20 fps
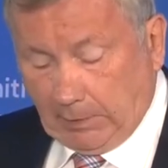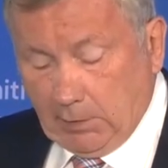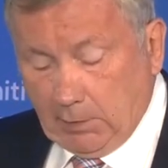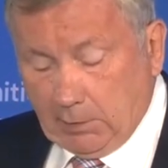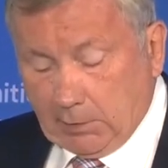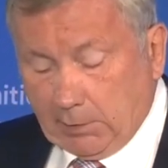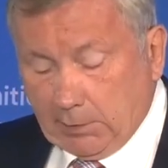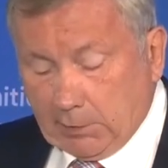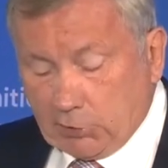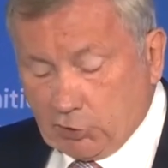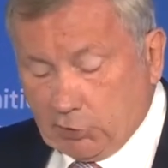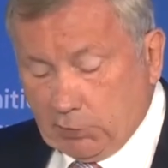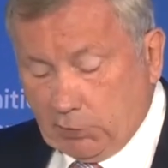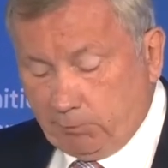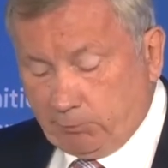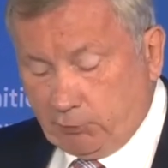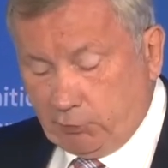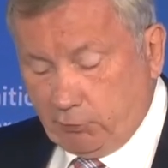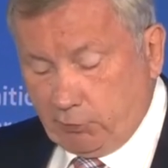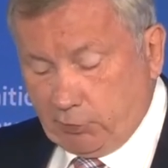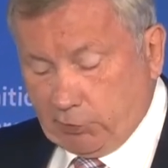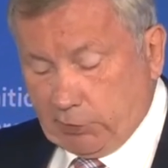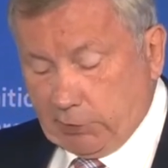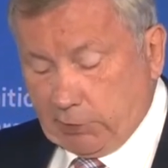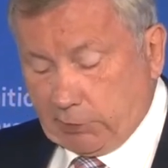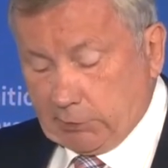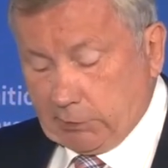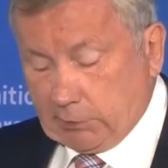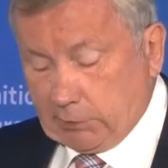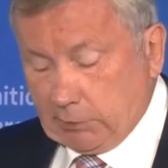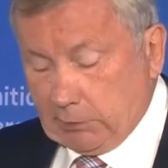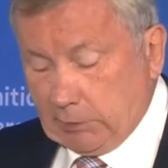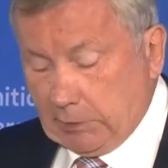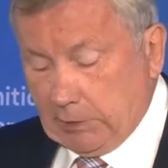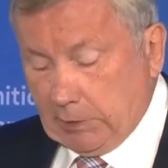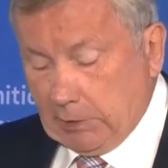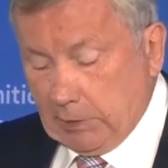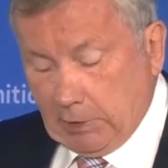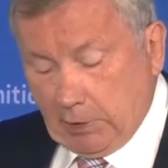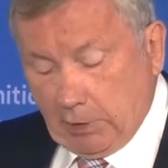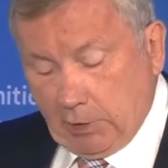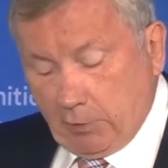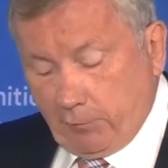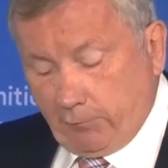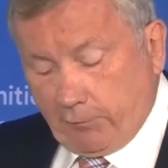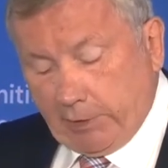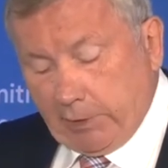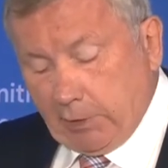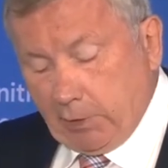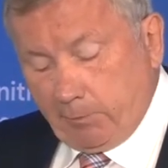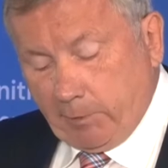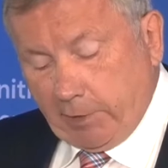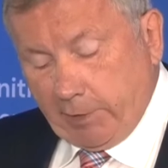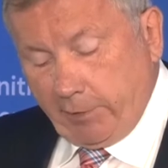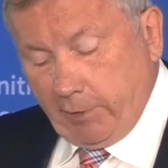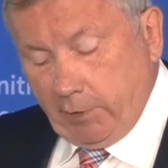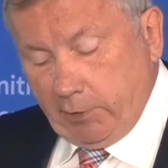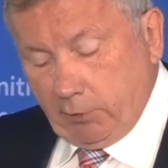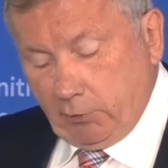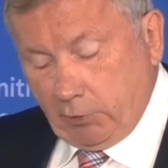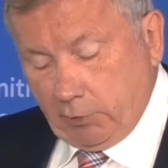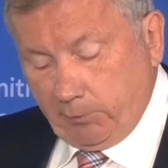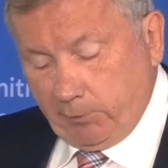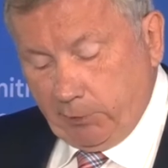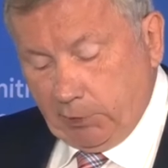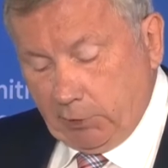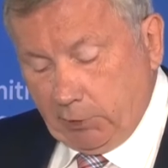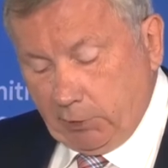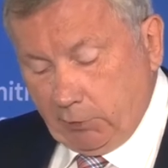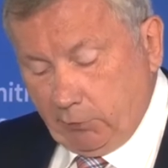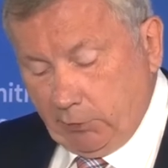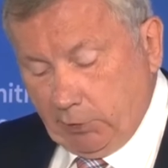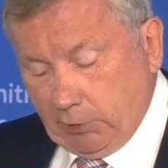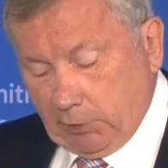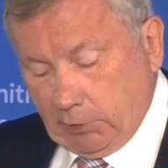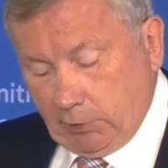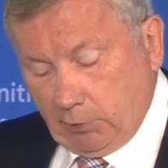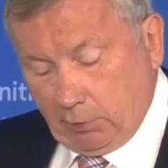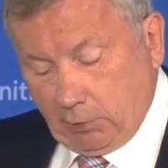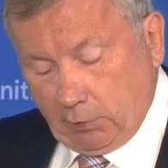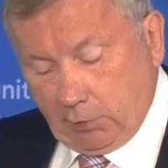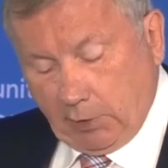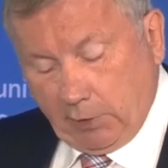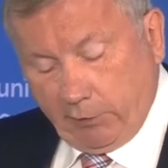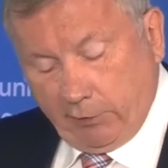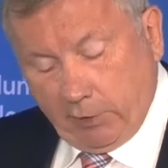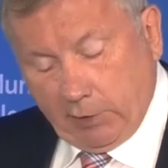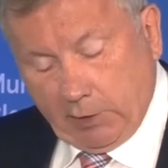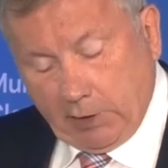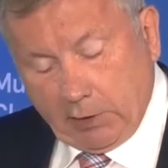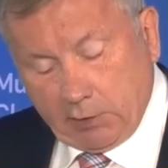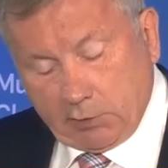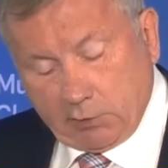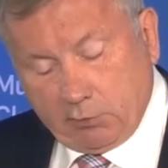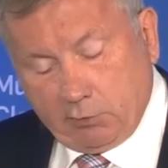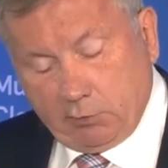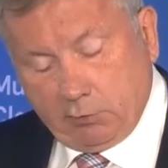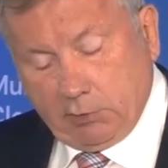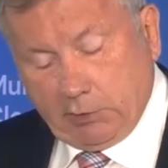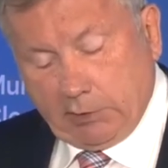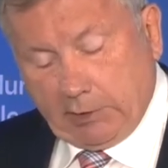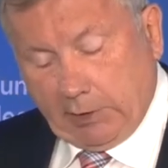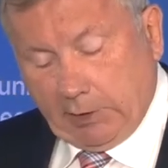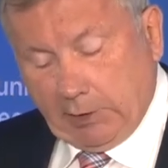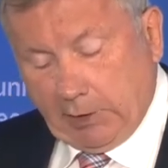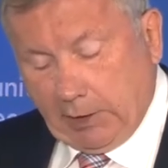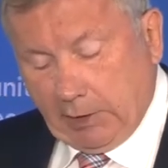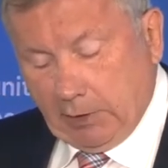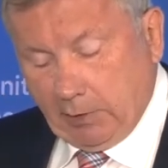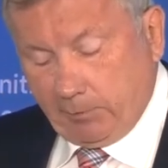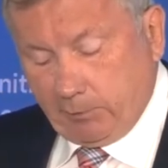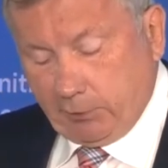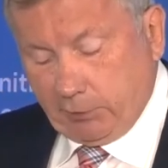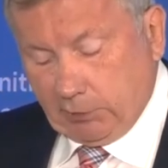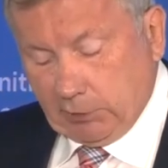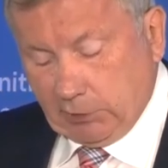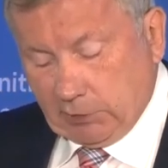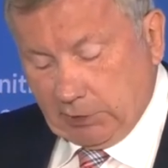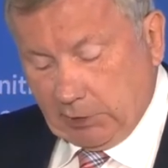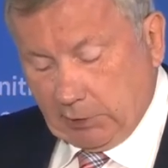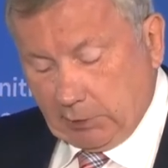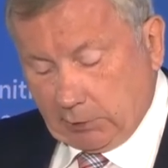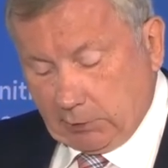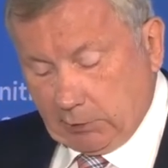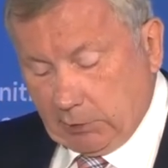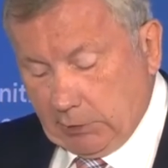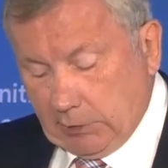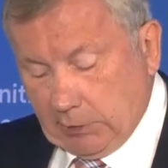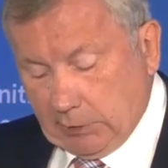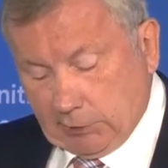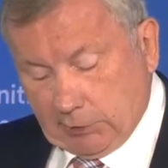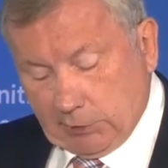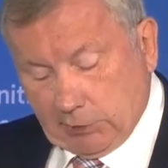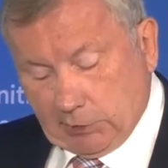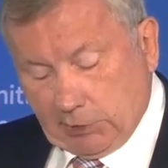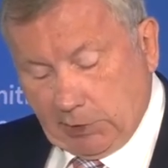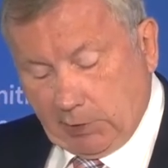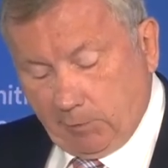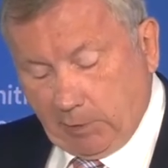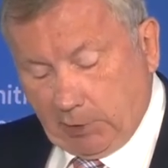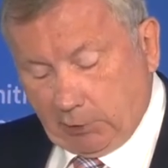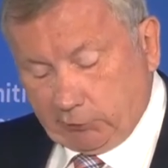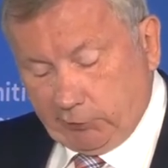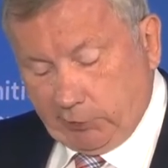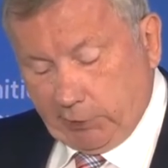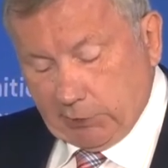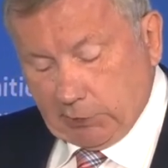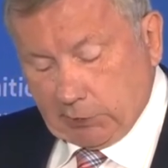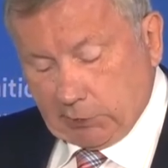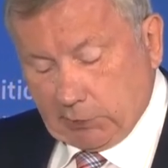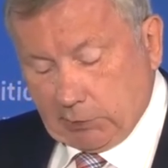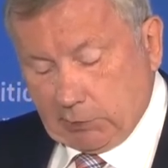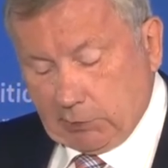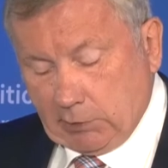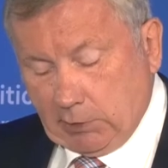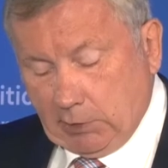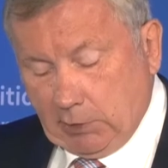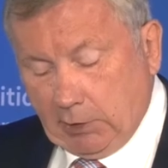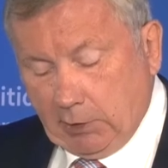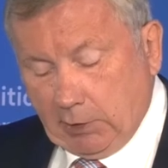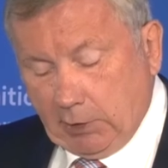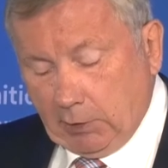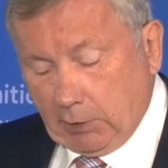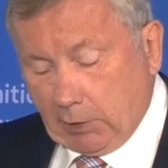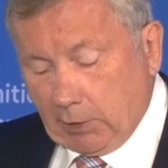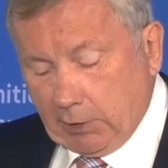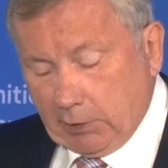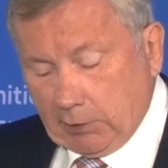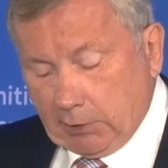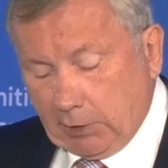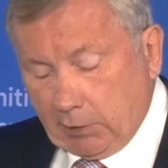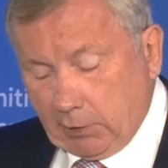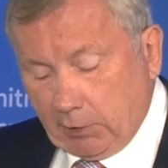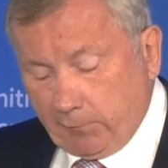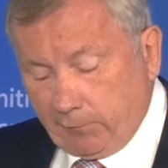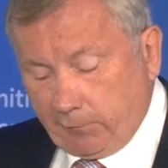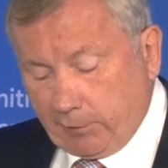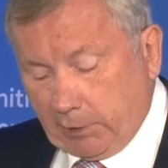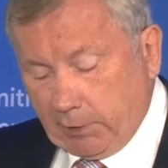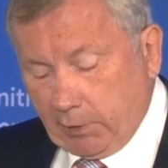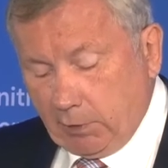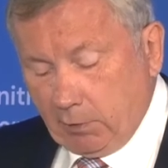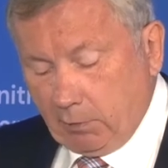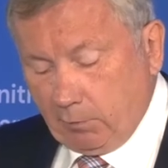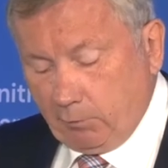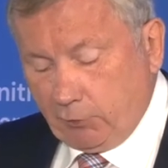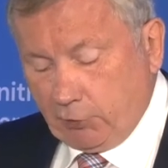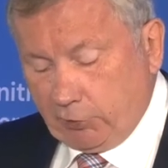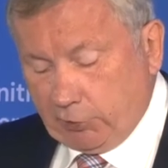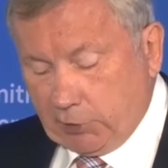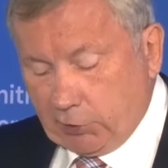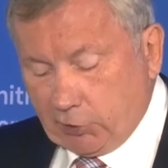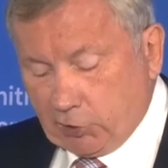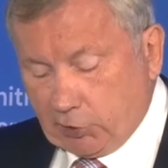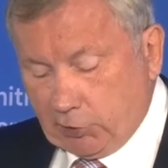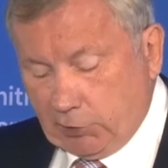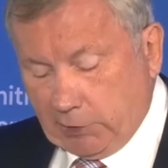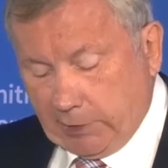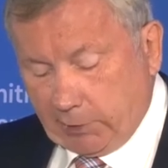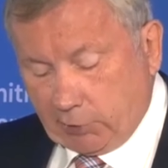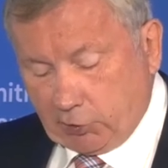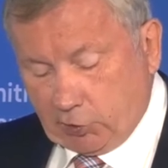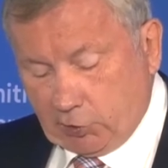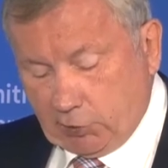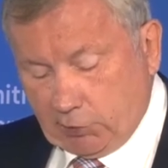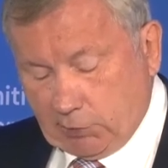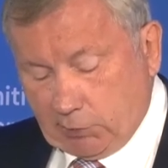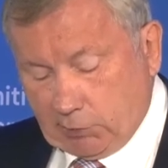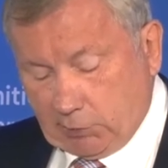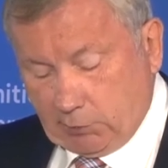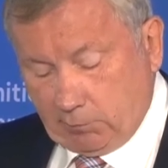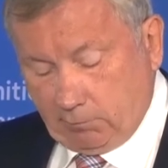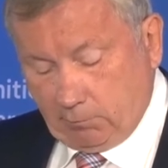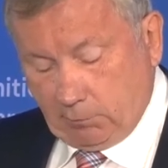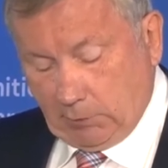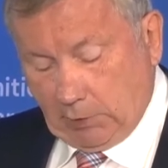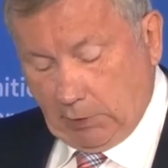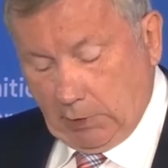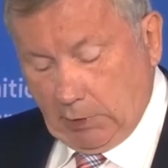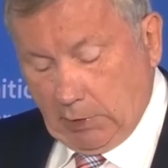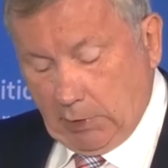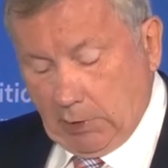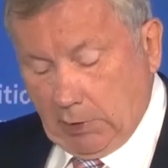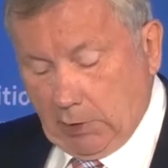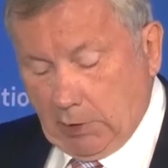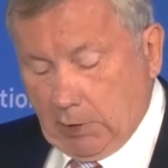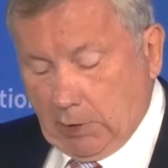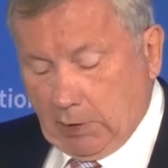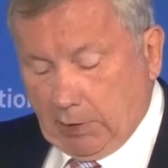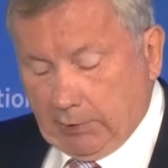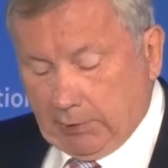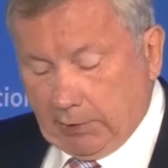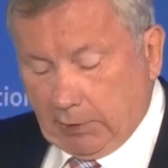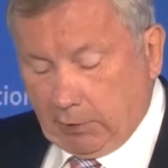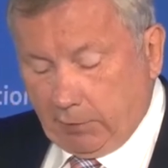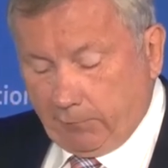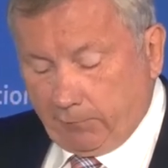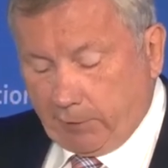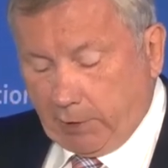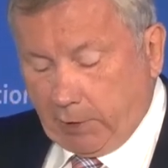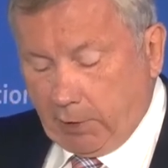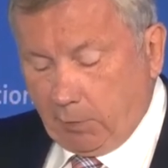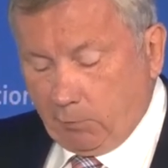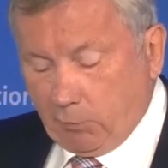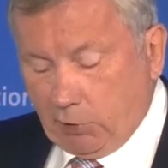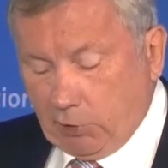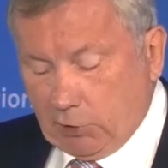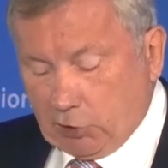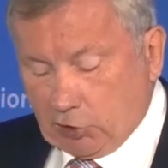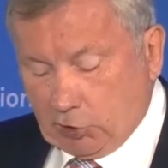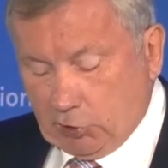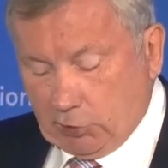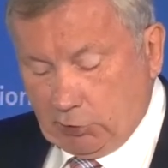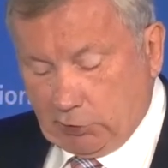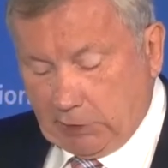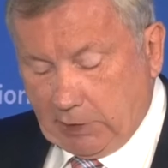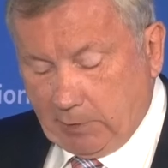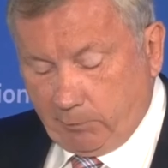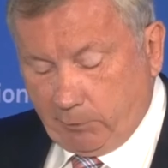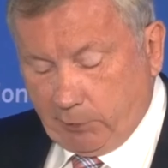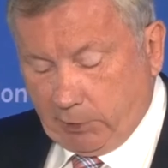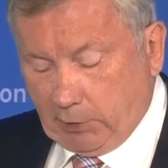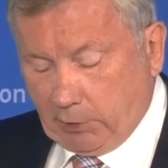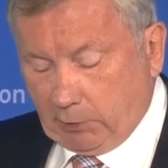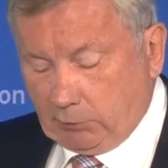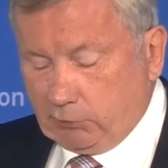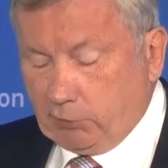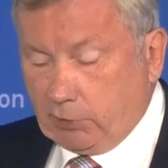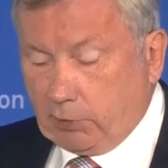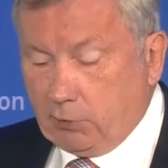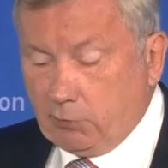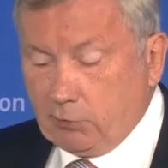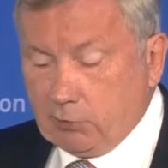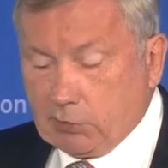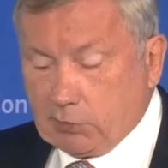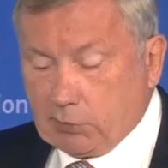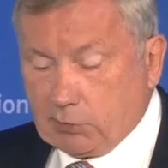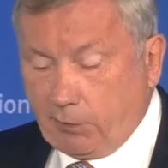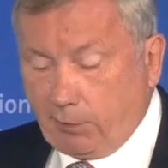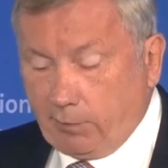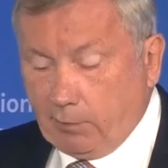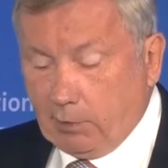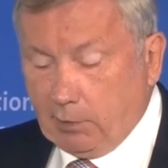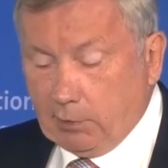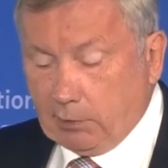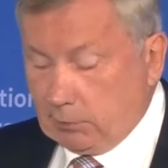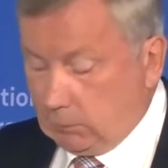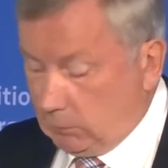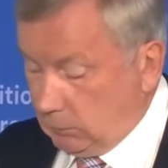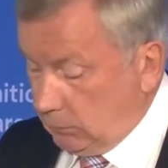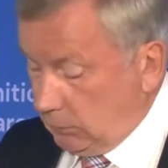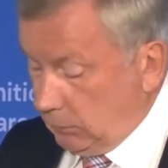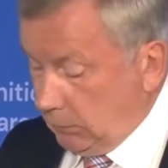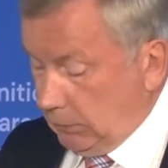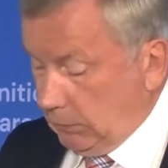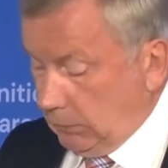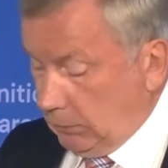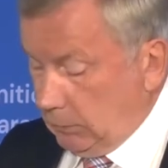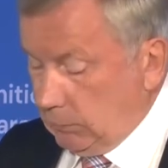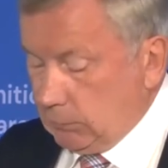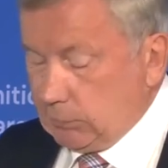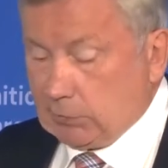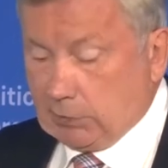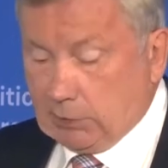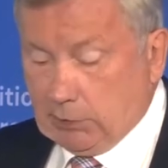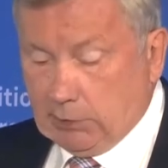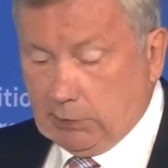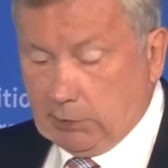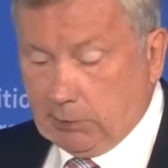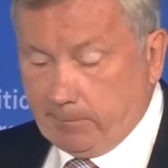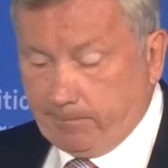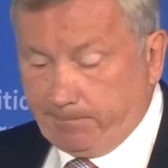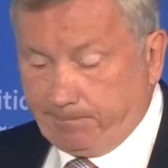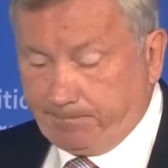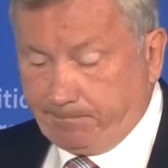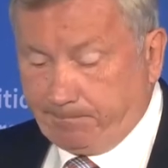International projects funded by the European Union and the NATO can help detect systemic risks and identify potential actions. Identifying munition dumping grounds is key.